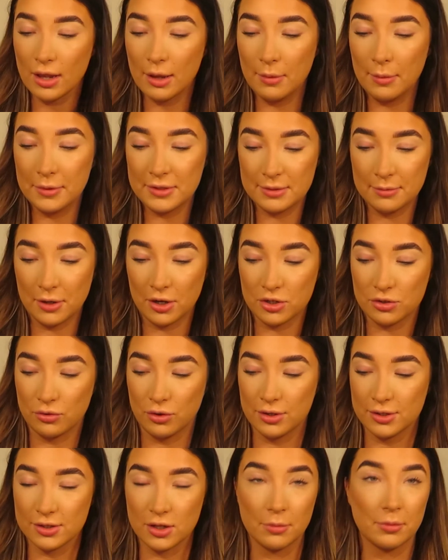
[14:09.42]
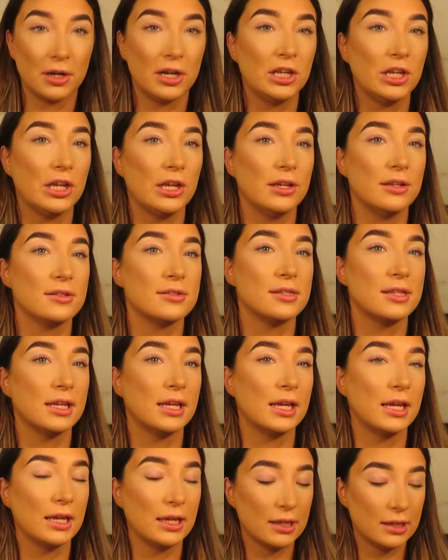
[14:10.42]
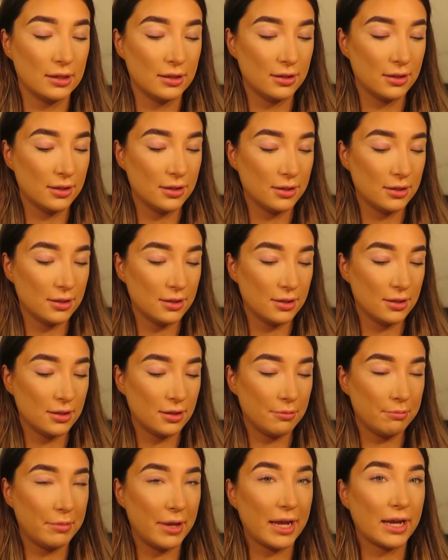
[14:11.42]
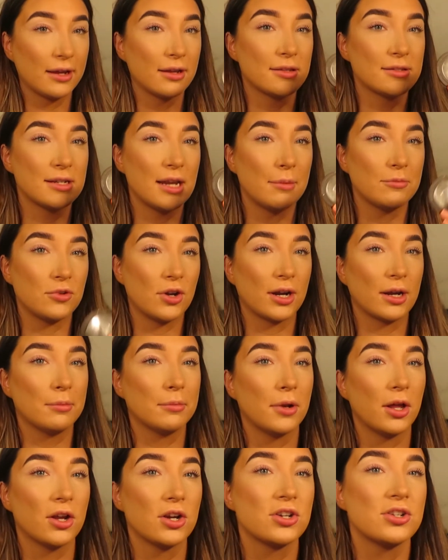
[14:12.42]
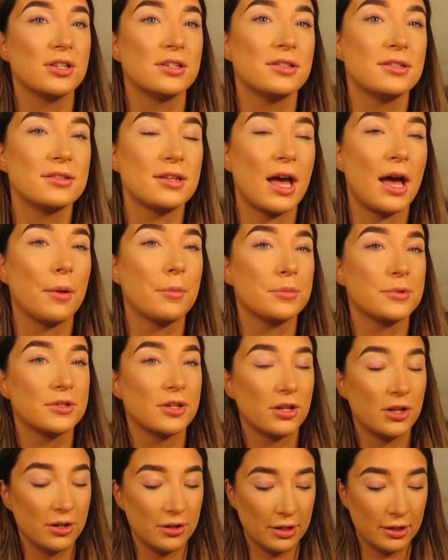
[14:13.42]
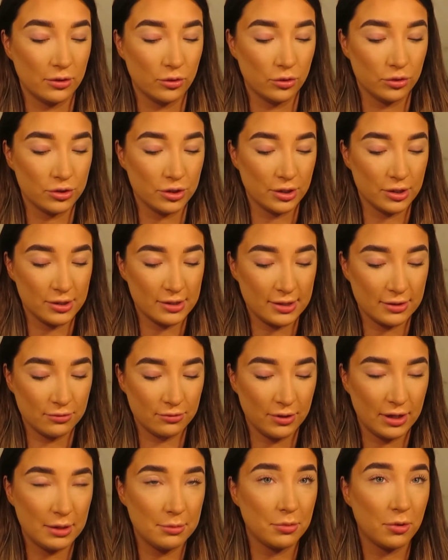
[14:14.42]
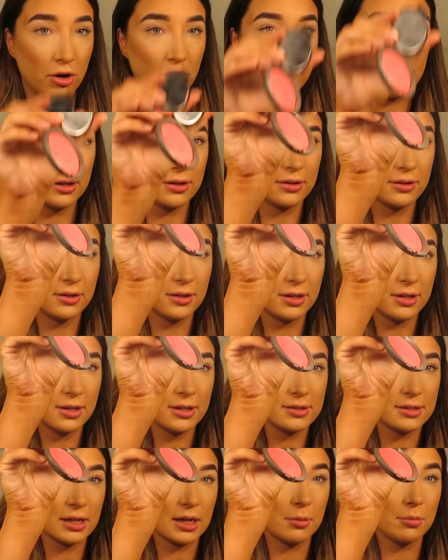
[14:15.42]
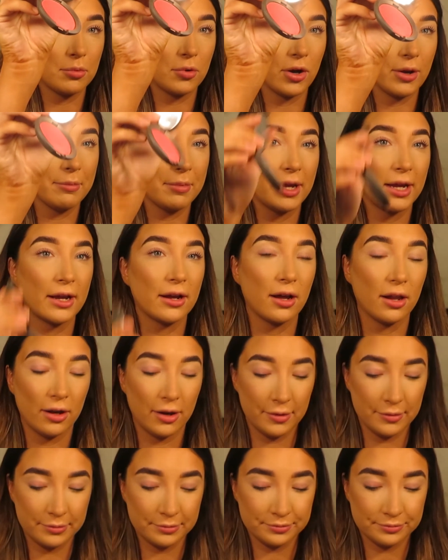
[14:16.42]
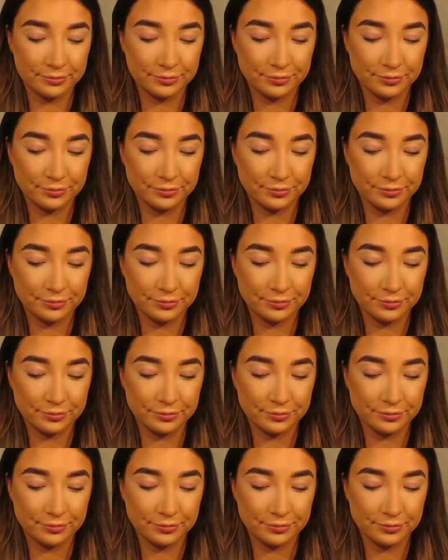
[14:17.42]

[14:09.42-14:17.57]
I'm going to put the blush on, so I'm going to use the Becca Snapdragon blush. This is absolutely gorgeous. It's really bright, like a bright pink colour.